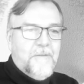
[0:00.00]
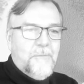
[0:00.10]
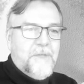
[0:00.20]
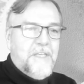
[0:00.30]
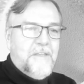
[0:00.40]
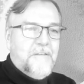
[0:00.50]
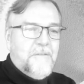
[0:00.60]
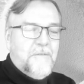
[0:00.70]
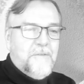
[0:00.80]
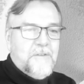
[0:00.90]
We
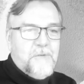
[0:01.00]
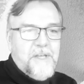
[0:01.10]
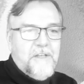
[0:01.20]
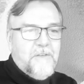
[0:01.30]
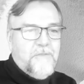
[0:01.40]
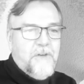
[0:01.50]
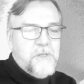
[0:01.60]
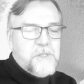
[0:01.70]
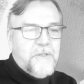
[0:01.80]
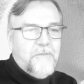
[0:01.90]
created a
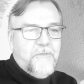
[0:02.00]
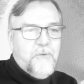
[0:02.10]
function,